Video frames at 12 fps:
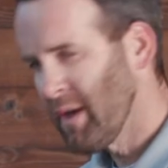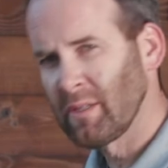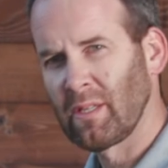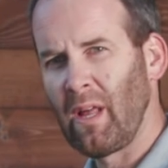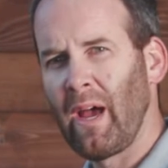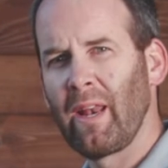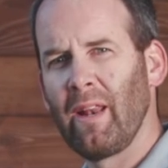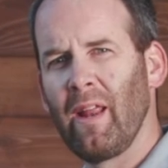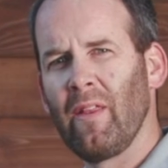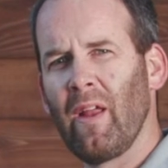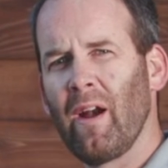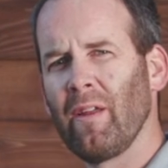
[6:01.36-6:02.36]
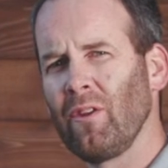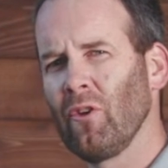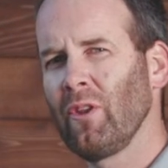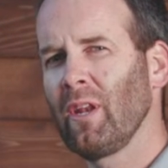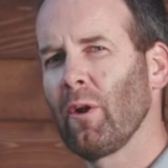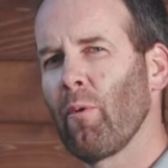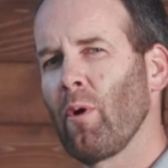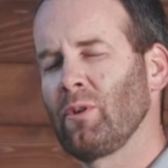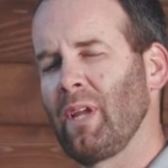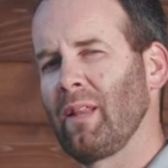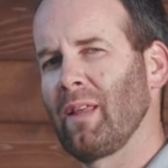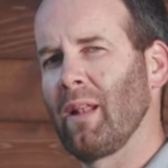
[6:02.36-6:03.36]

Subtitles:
Slide it in there. You'll need to rotate